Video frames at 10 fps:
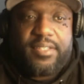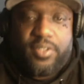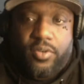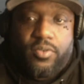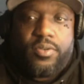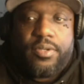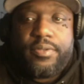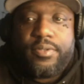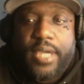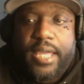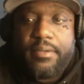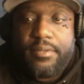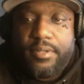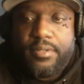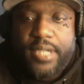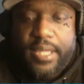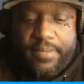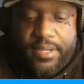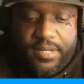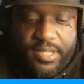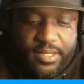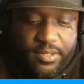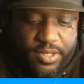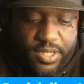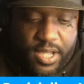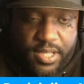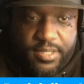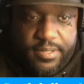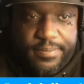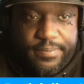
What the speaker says: So you got to be able to hit those shots.